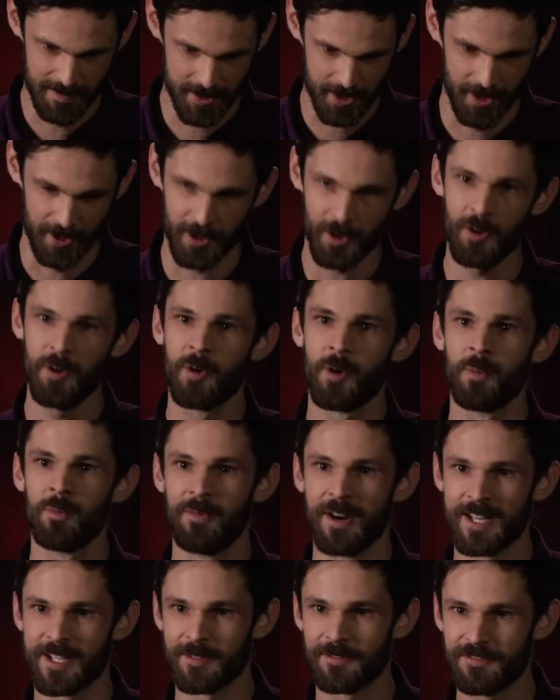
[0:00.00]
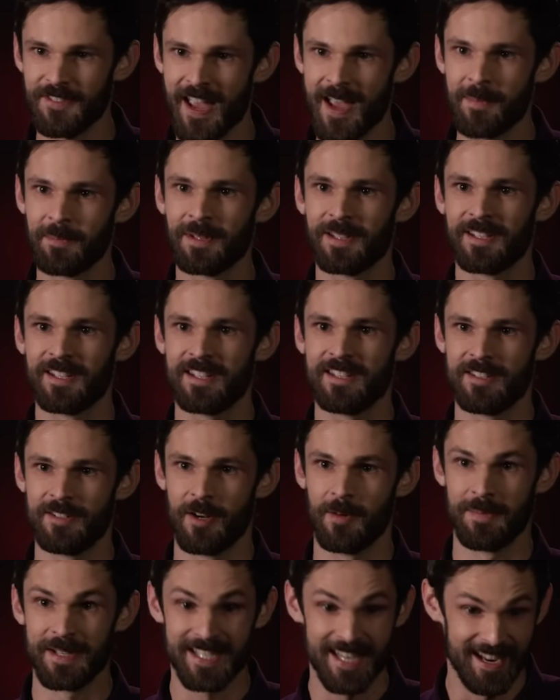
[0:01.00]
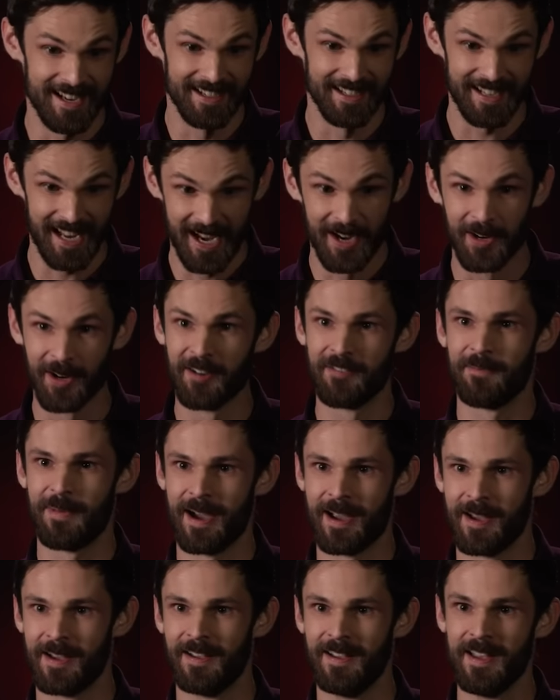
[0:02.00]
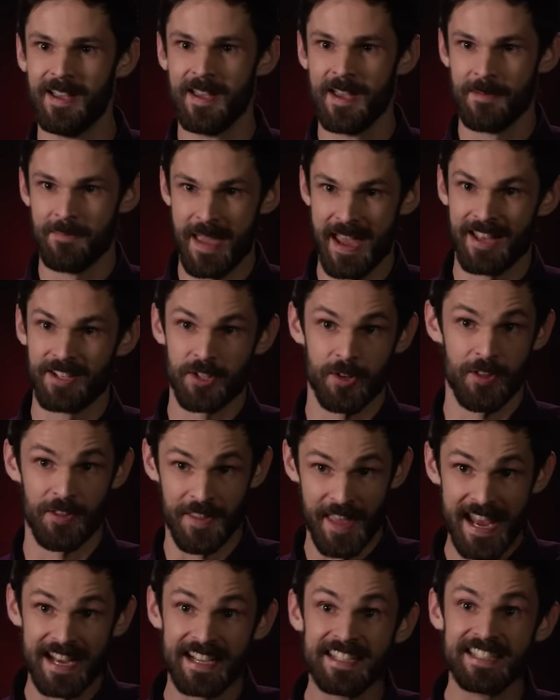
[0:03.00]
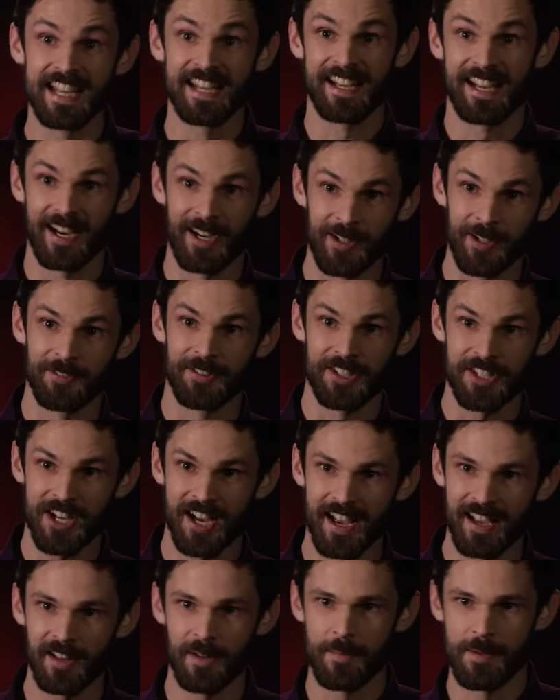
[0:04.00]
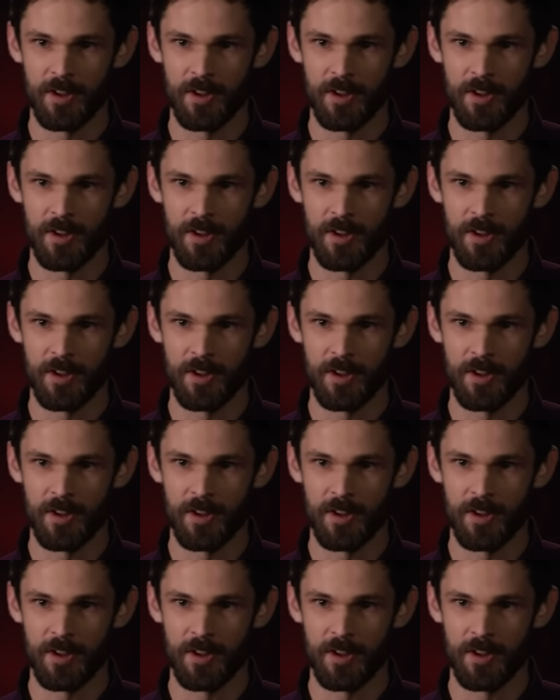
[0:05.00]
start a home, raise a family, you know, be taken care of by a man so that they can take care of a child.